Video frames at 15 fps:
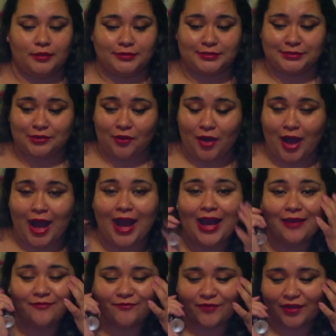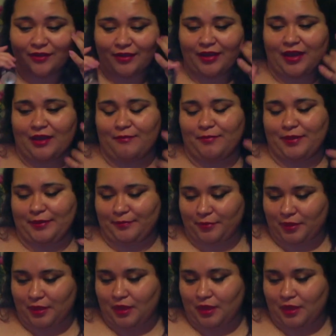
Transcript: so I'm very happy.